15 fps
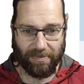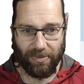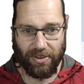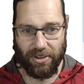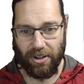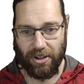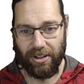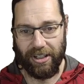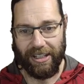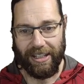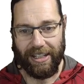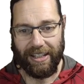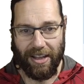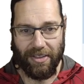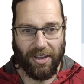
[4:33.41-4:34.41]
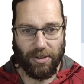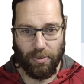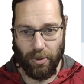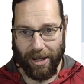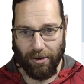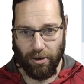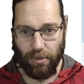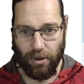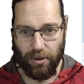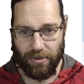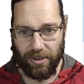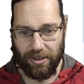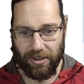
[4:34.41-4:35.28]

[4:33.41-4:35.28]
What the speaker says: So these will get removed,